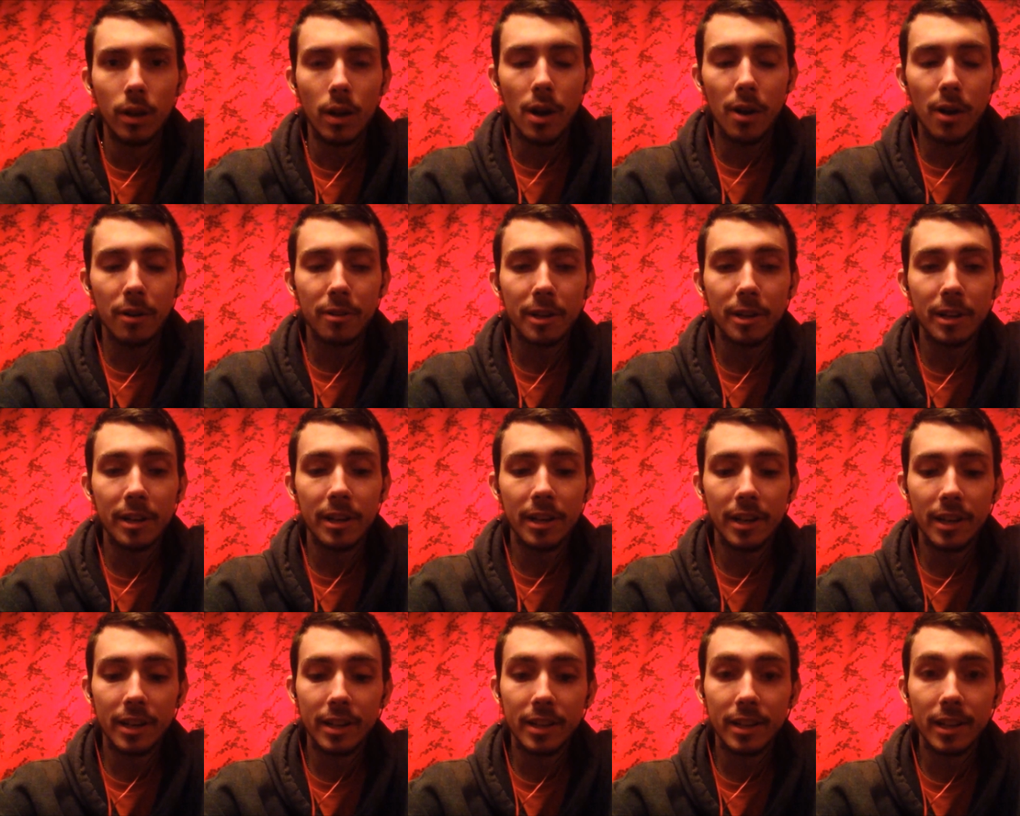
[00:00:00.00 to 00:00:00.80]
Alright,
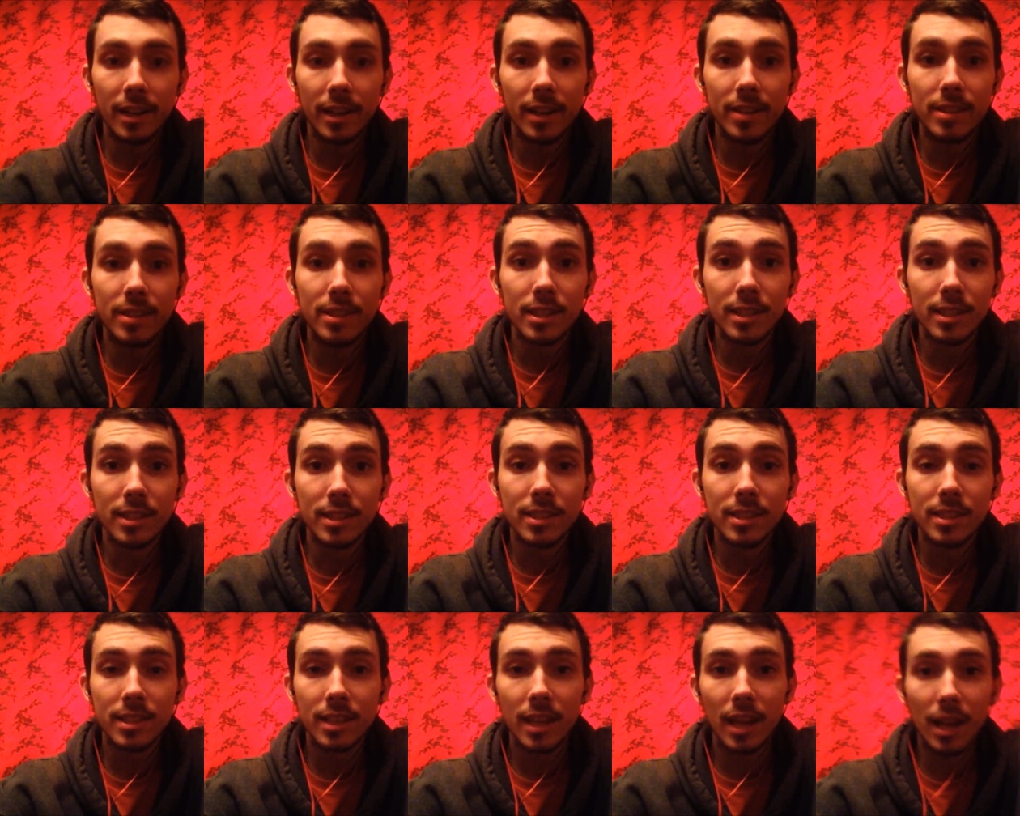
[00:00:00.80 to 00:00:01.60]
hey guys,
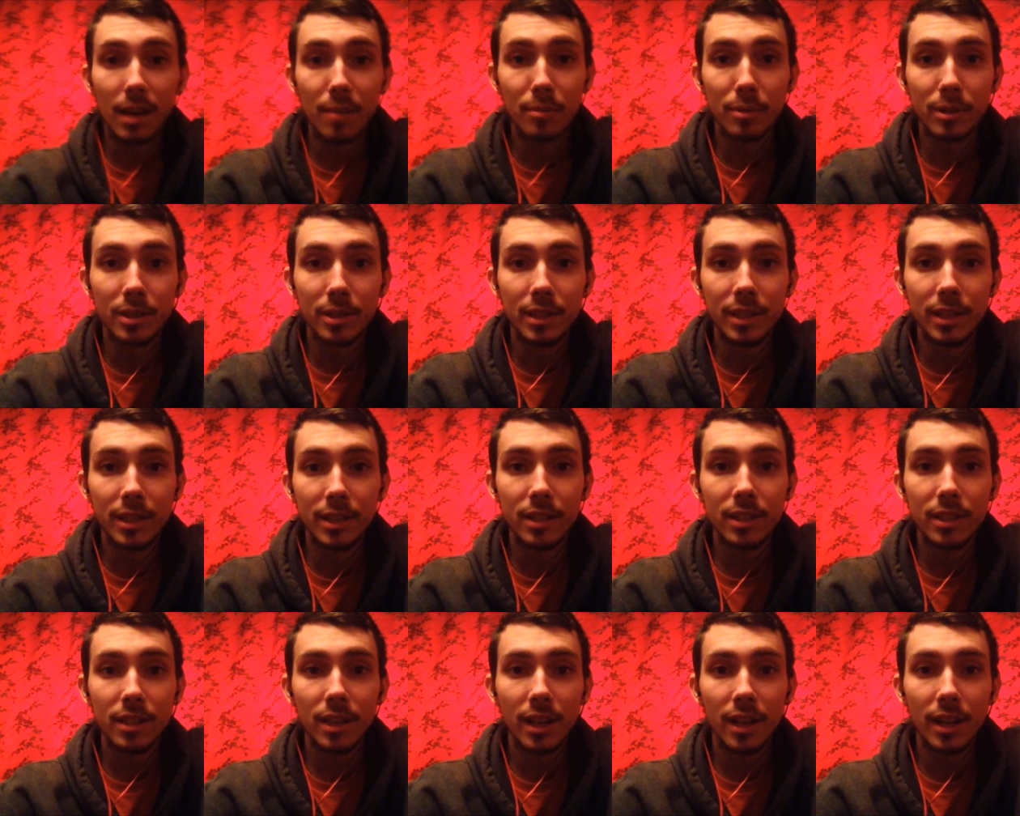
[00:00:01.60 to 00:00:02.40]
it's Cameron
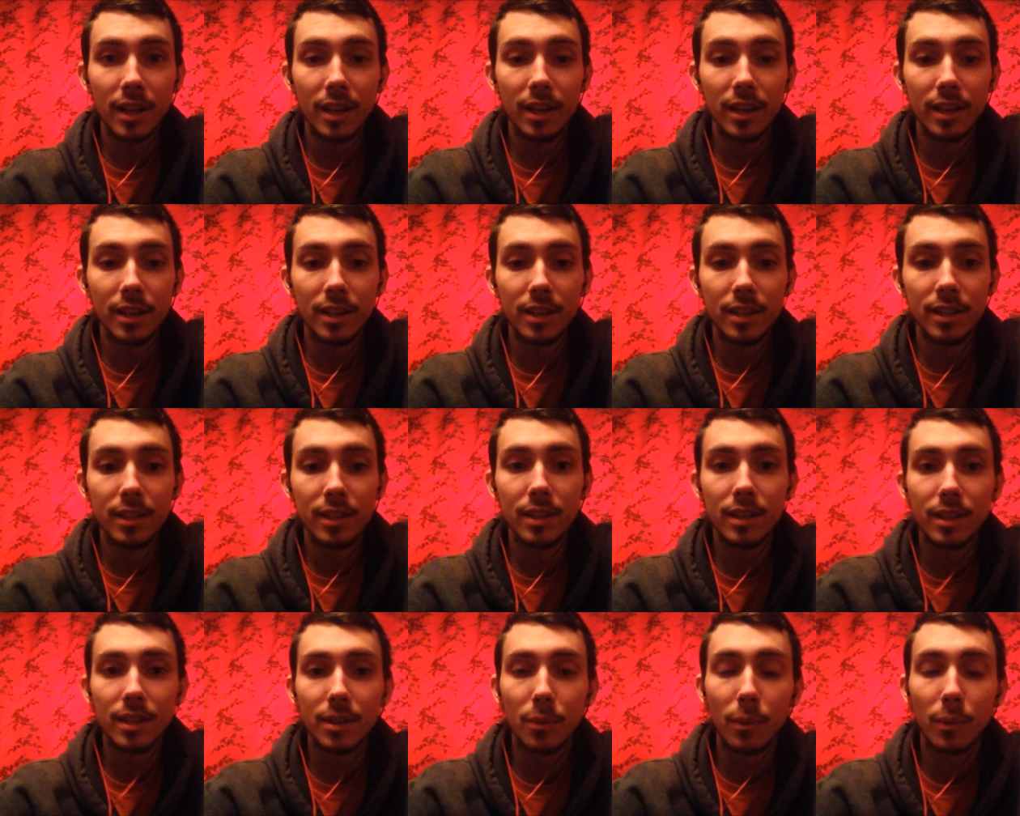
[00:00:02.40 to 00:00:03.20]
here,
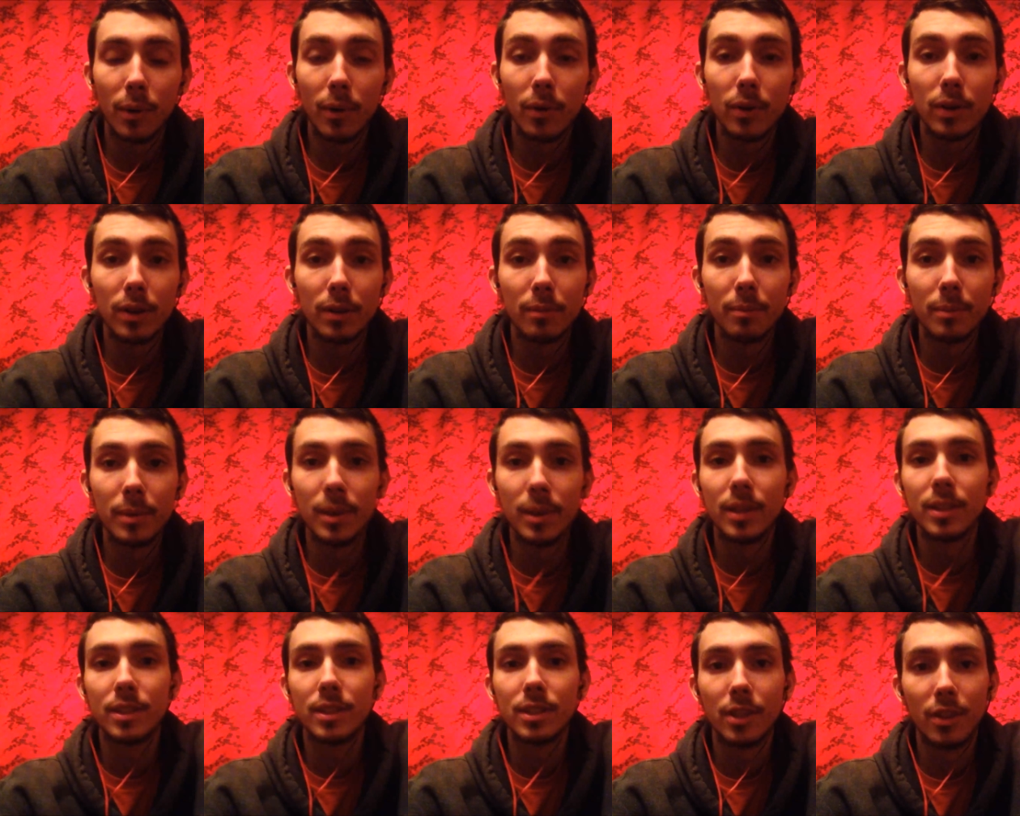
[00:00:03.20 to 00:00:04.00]
and welcome
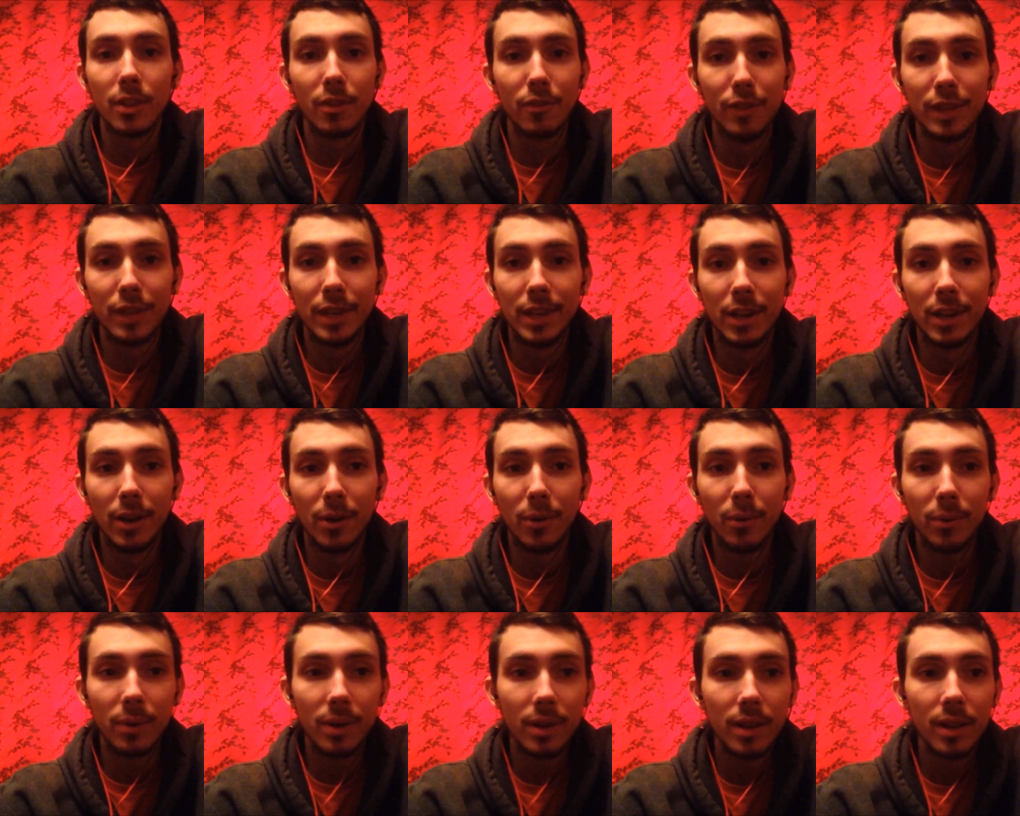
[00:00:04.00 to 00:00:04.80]
to the
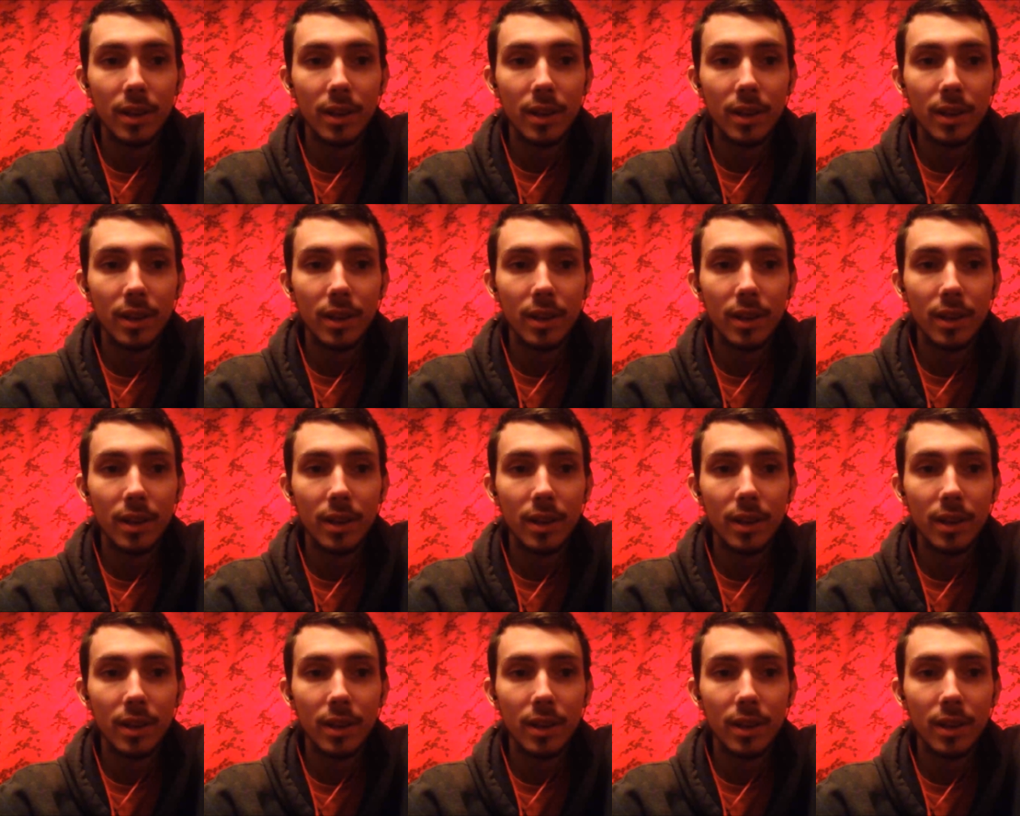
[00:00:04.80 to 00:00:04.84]
video.